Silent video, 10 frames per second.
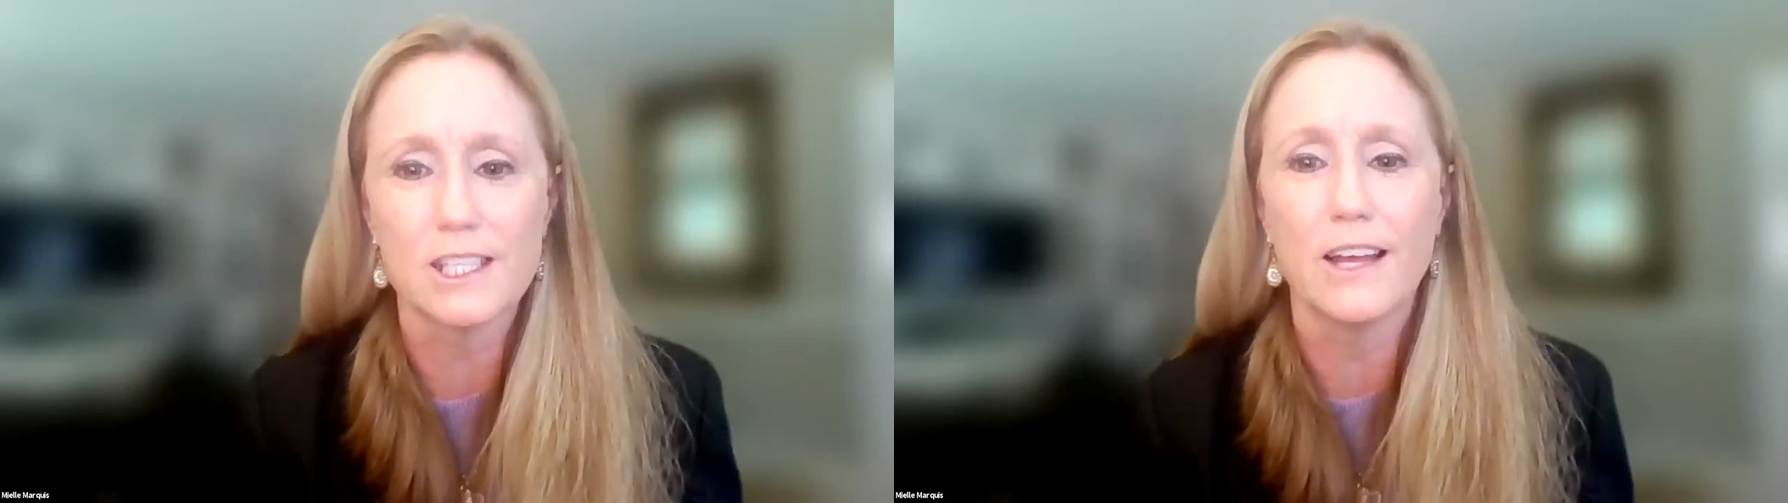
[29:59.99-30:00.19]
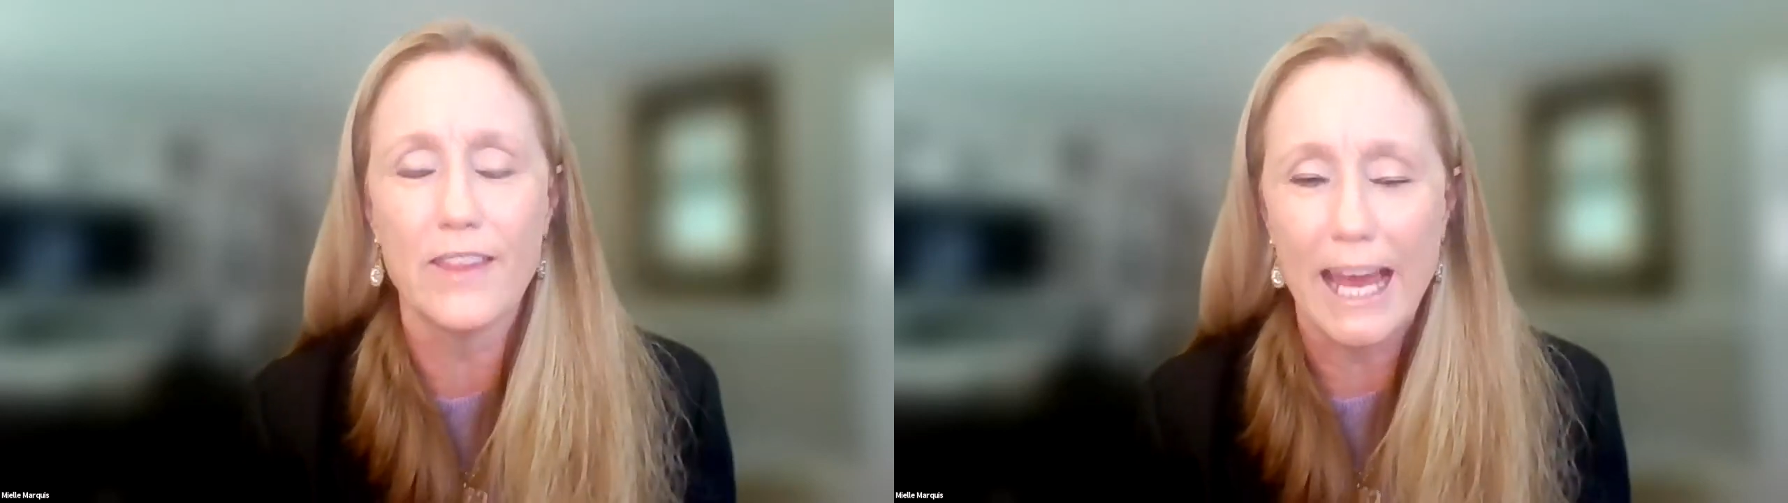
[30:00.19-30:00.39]

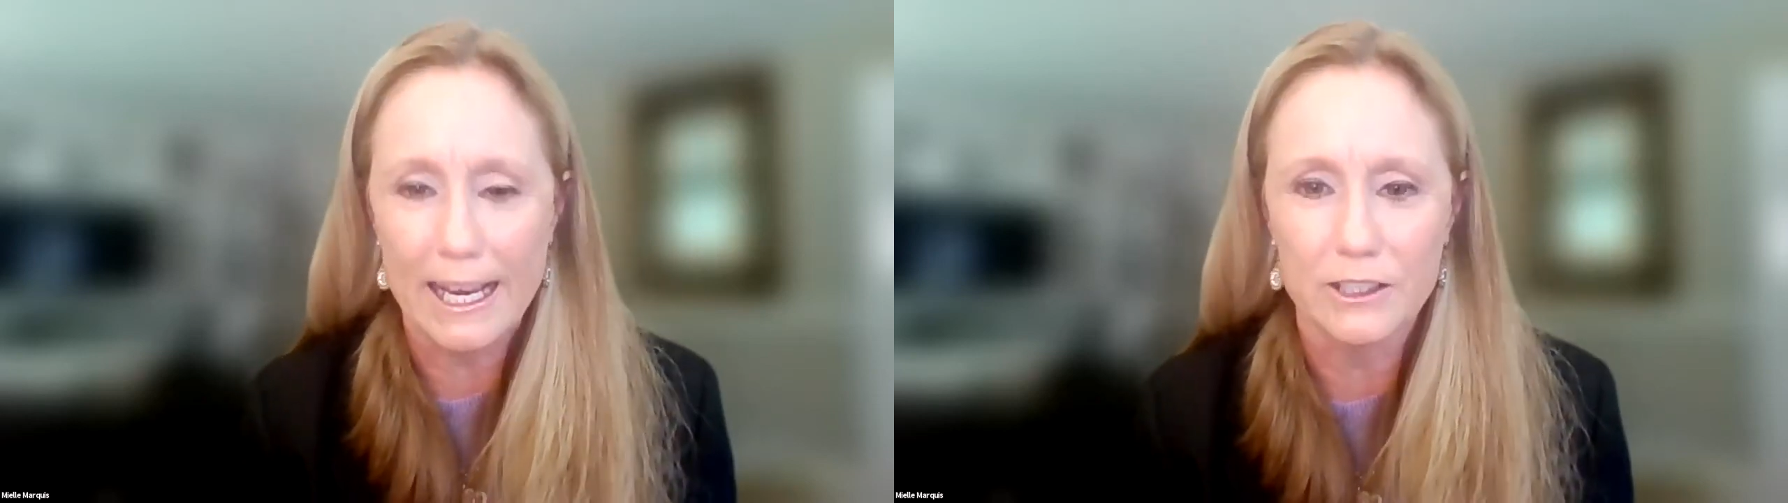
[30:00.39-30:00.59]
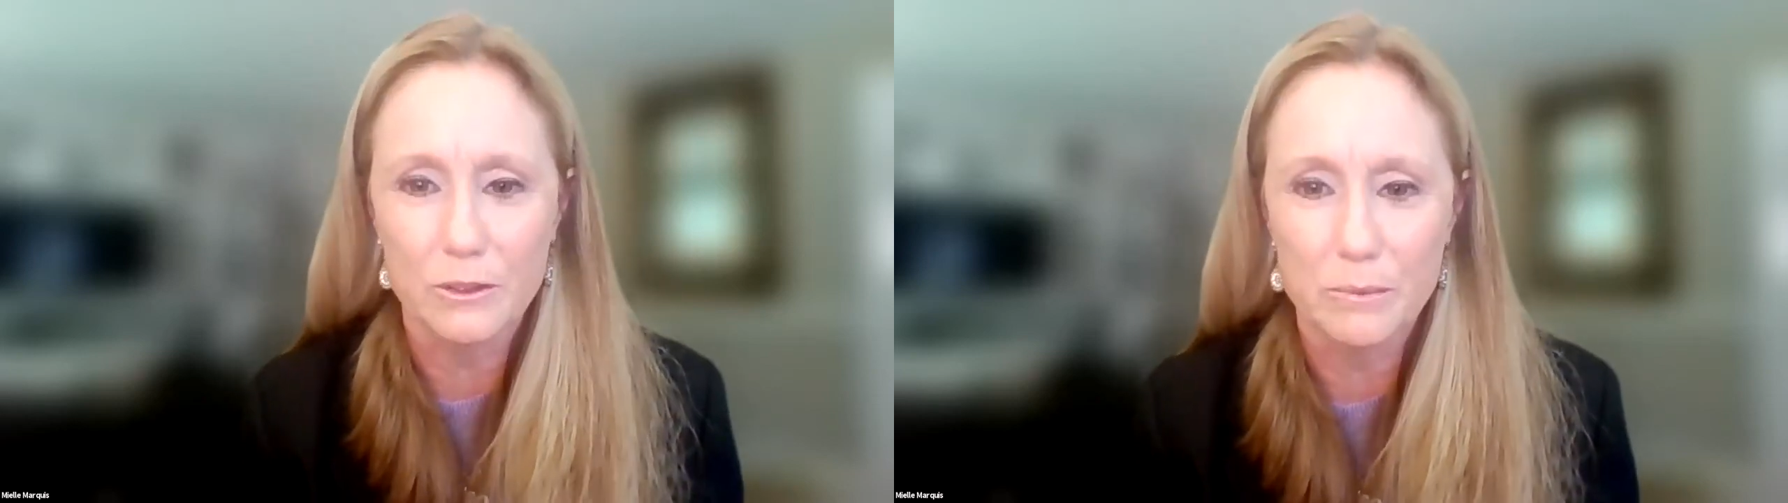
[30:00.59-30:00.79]
on that
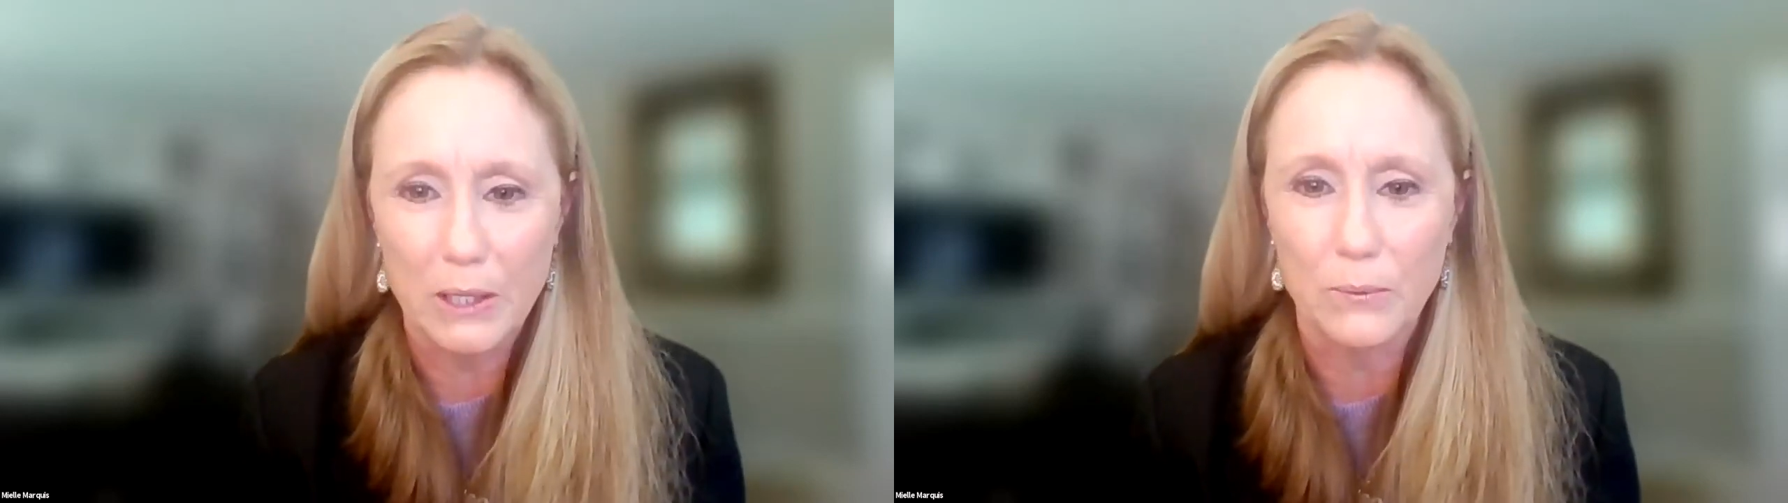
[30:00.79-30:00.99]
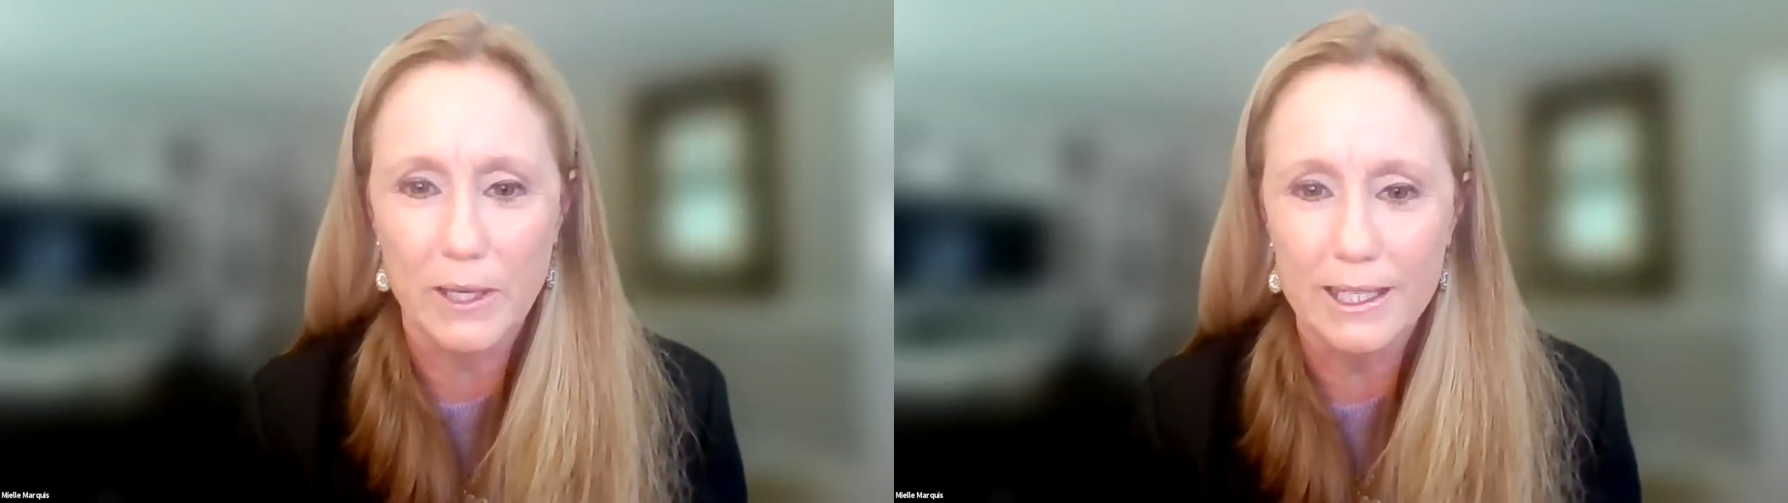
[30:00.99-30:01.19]
a little
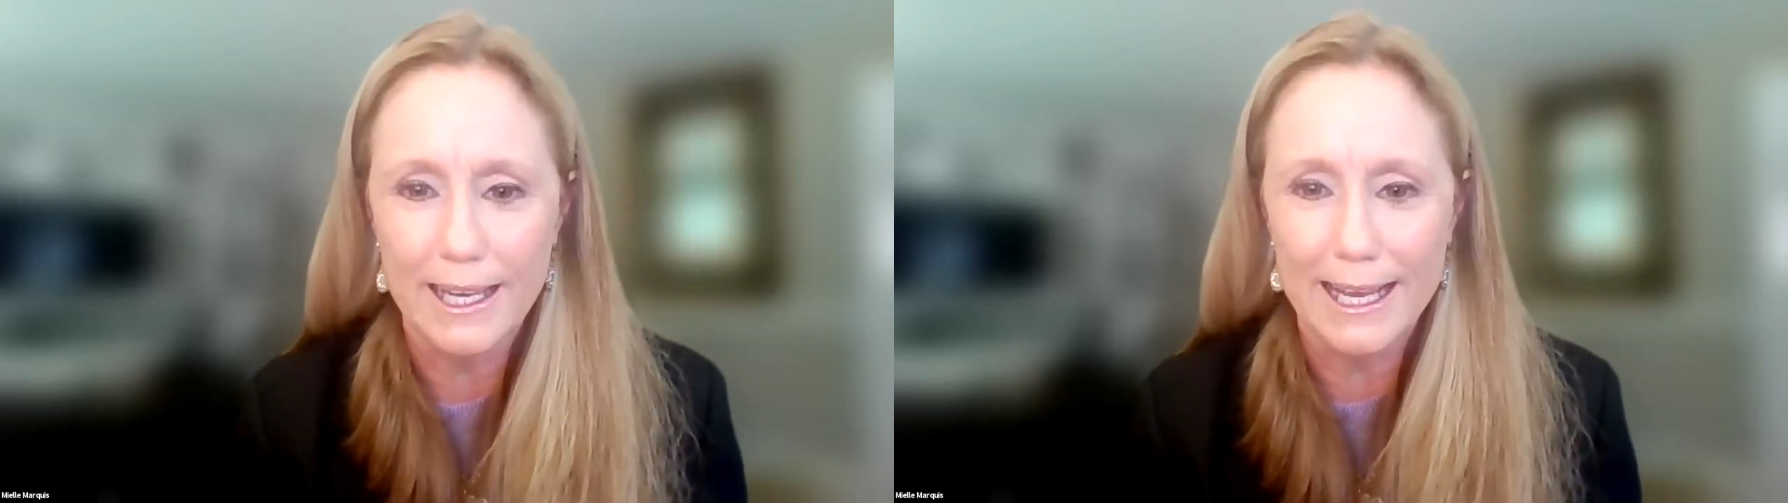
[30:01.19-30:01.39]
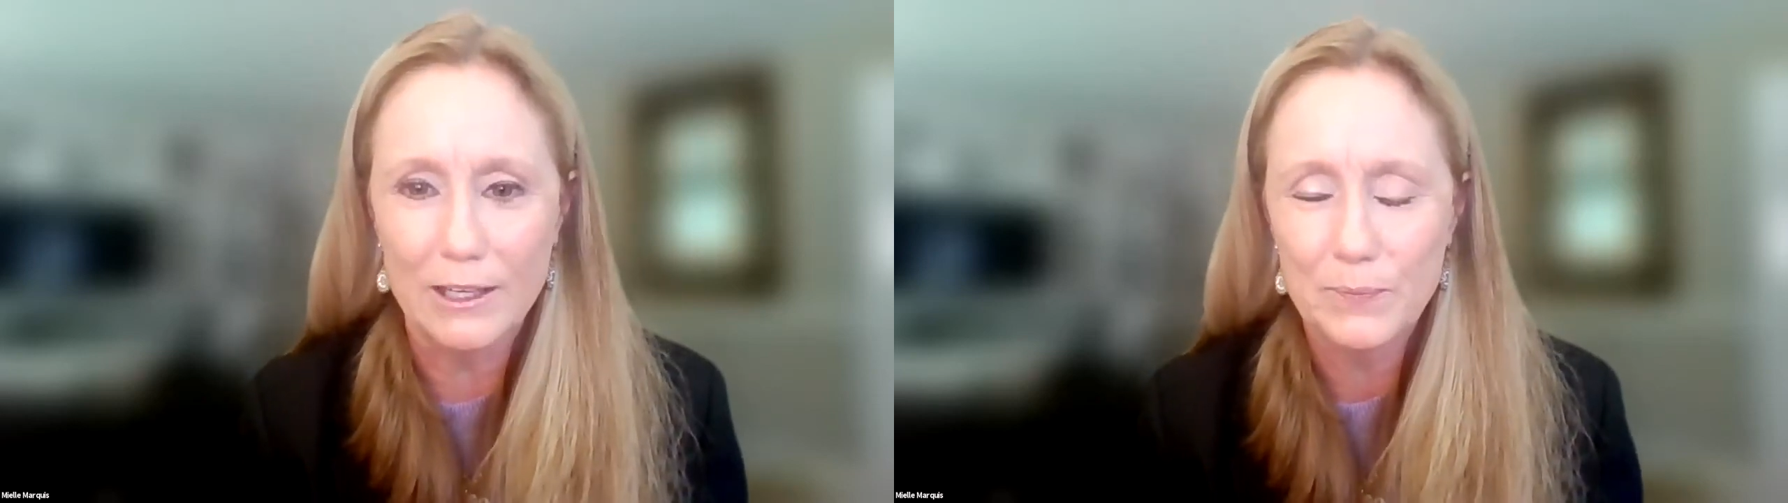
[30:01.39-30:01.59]
bit right
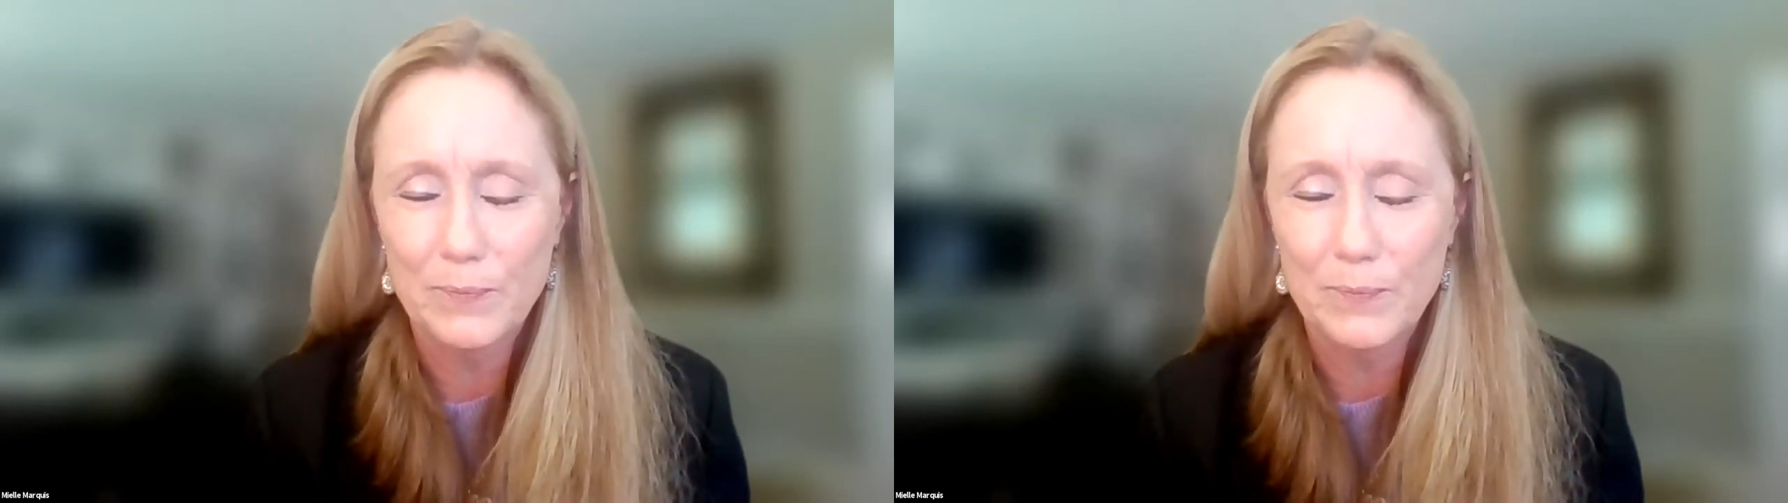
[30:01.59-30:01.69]
now.